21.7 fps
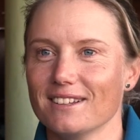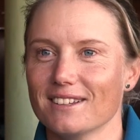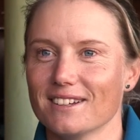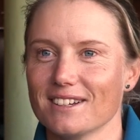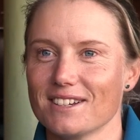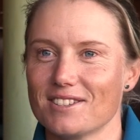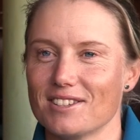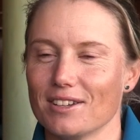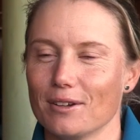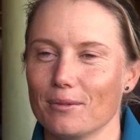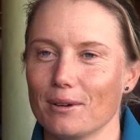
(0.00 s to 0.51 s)
Like
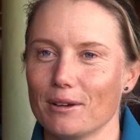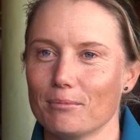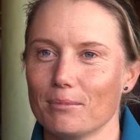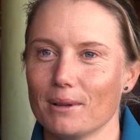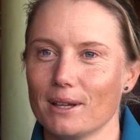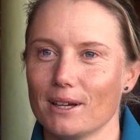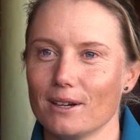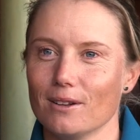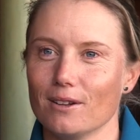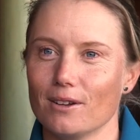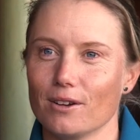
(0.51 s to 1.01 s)
I said, we haven't
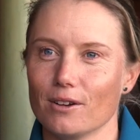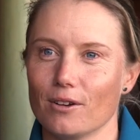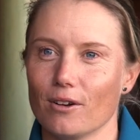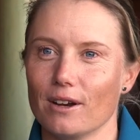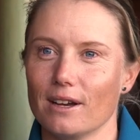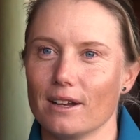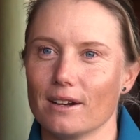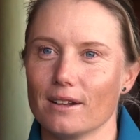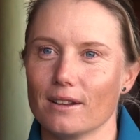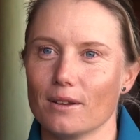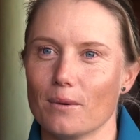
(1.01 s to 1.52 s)
played a lot of
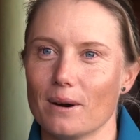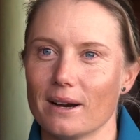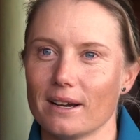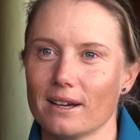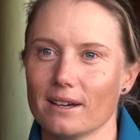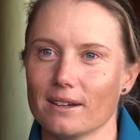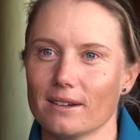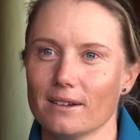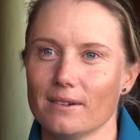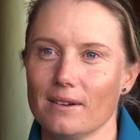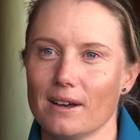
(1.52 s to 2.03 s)
cricket at the
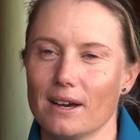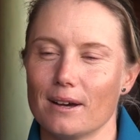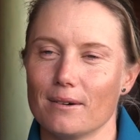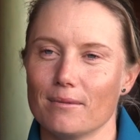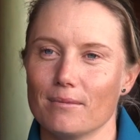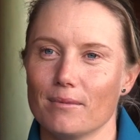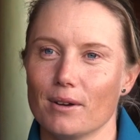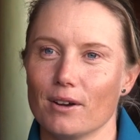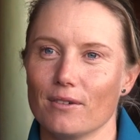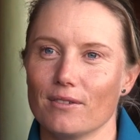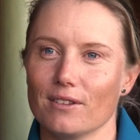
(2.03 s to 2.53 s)
Wacker
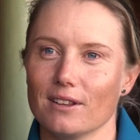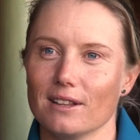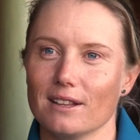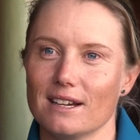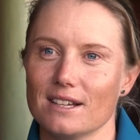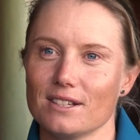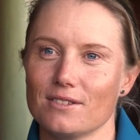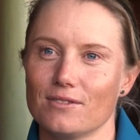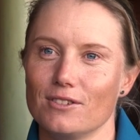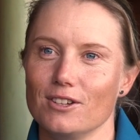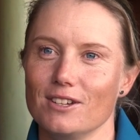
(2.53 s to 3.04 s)
over the
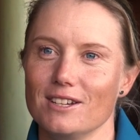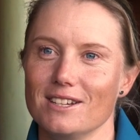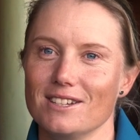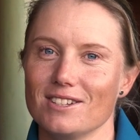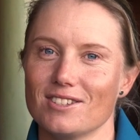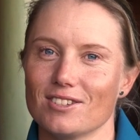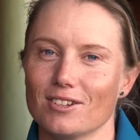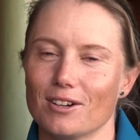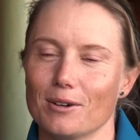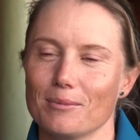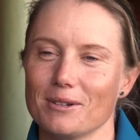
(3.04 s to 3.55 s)
last few years,
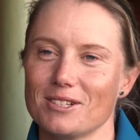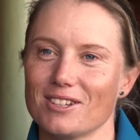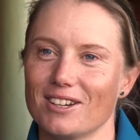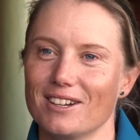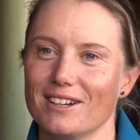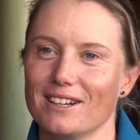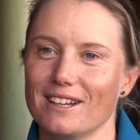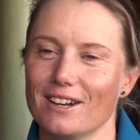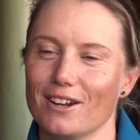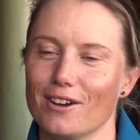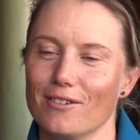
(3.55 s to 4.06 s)
so I'm
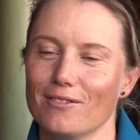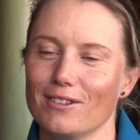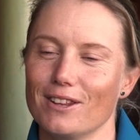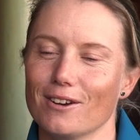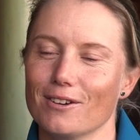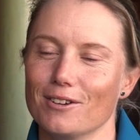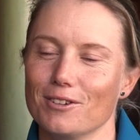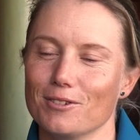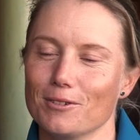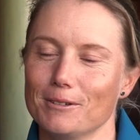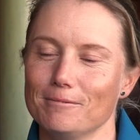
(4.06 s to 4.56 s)
excited to get over
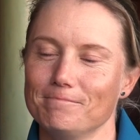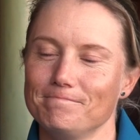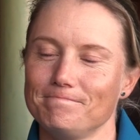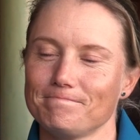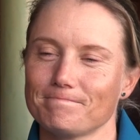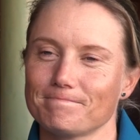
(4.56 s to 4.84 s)
there and do it.